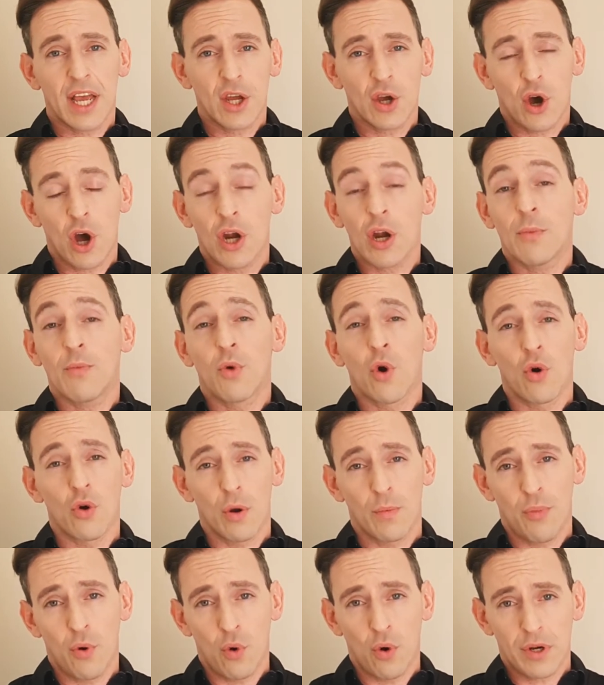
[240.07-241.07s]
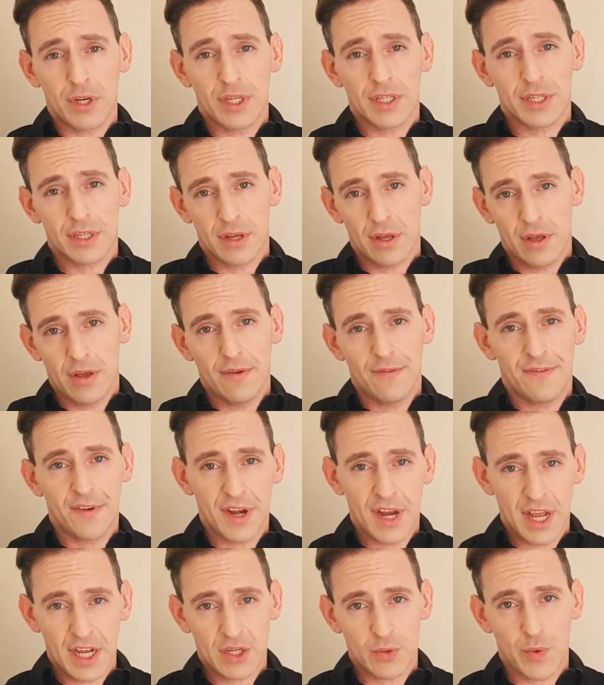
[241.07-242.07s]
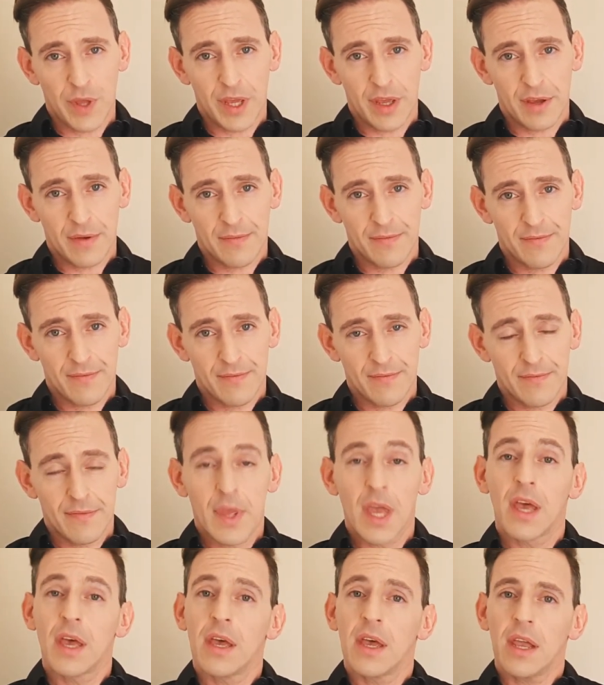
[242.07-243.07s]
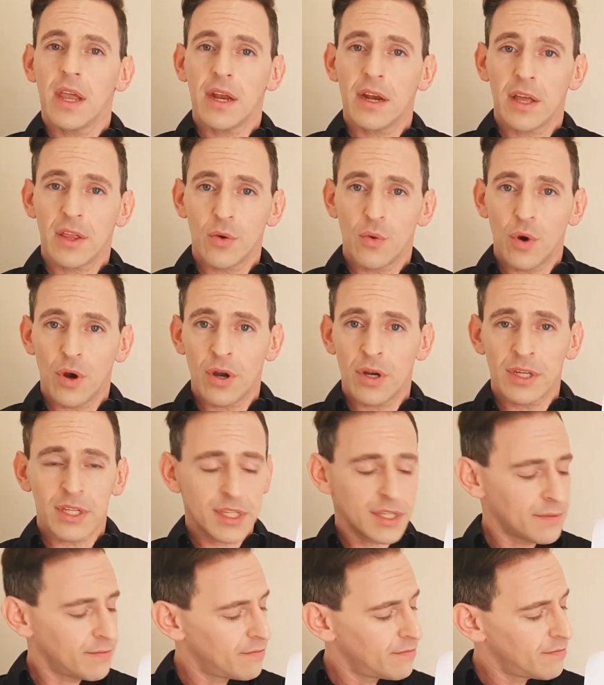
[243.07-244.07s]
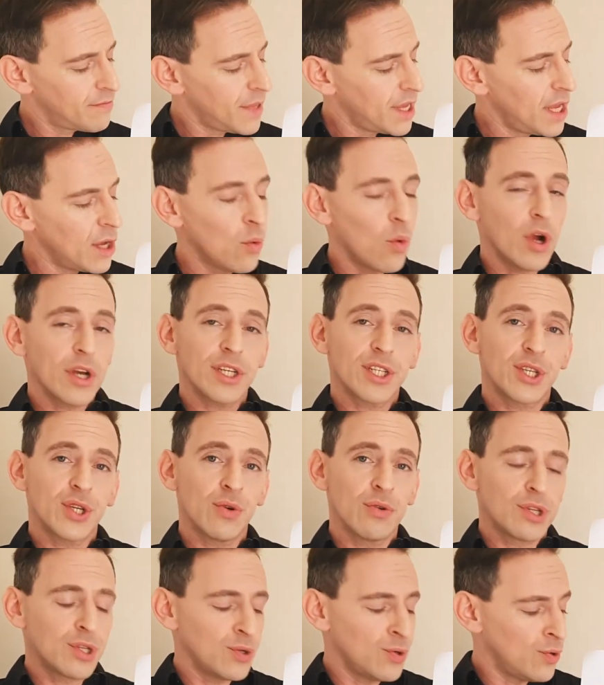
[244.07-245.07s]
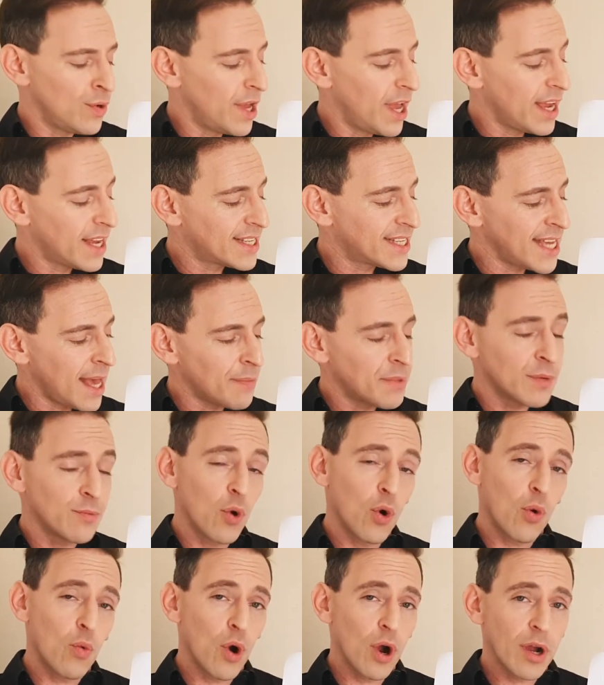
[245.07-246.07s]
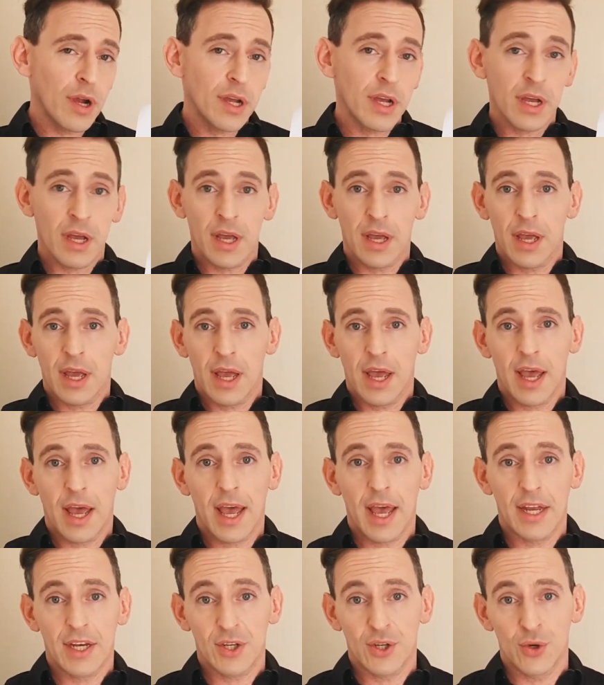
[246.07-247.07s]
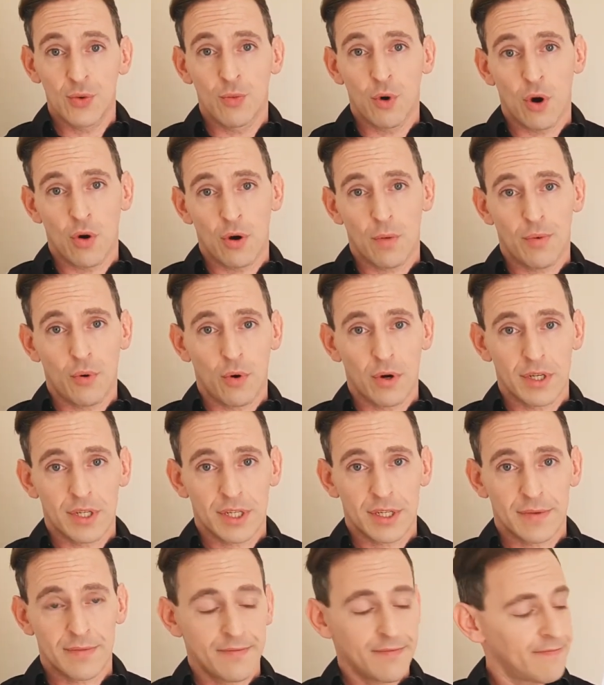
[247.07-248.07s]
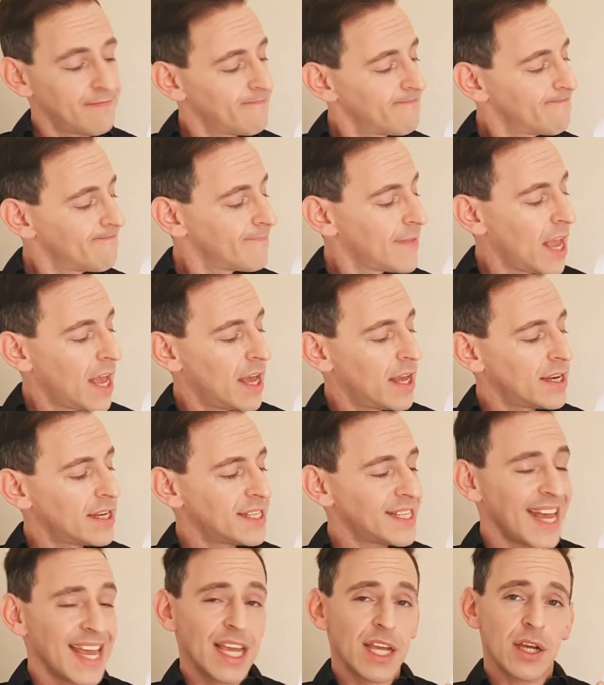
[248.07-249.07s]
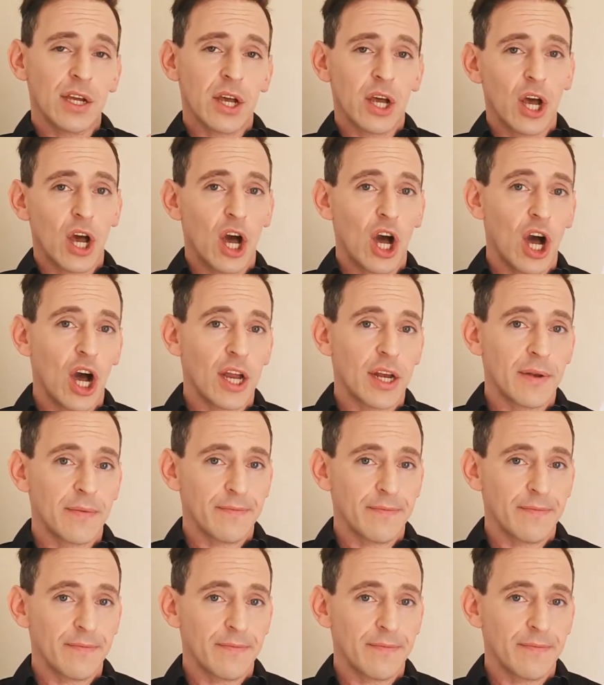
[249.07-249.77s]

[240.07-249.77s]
on more reports for next week. In other words, he wants you to accept more work and do more reports. Take on.